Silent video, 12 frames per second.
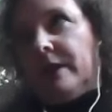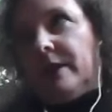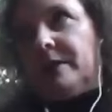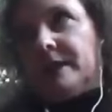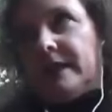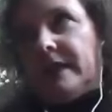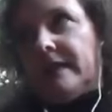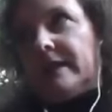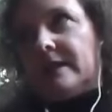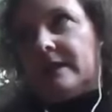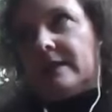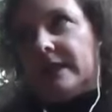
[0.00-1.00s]
those
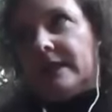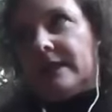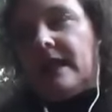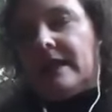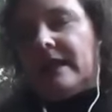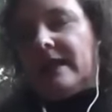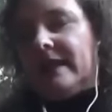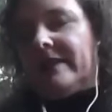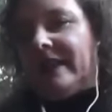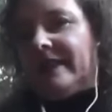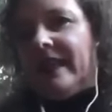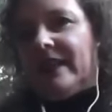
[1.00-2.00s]
things, it's kind
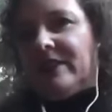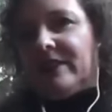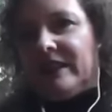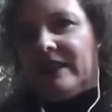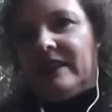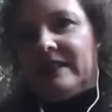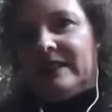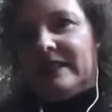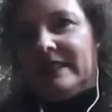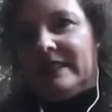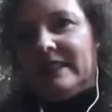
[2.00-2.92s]
of unhealthy.